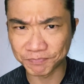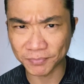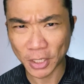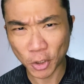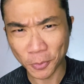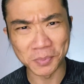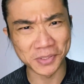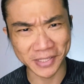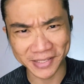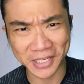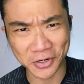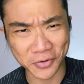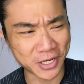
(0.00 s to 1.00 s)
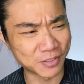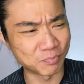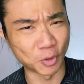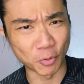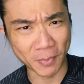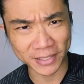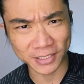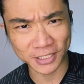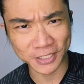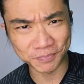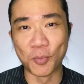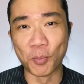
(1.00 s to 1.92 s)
I hope I'm saying that right, Blomecki.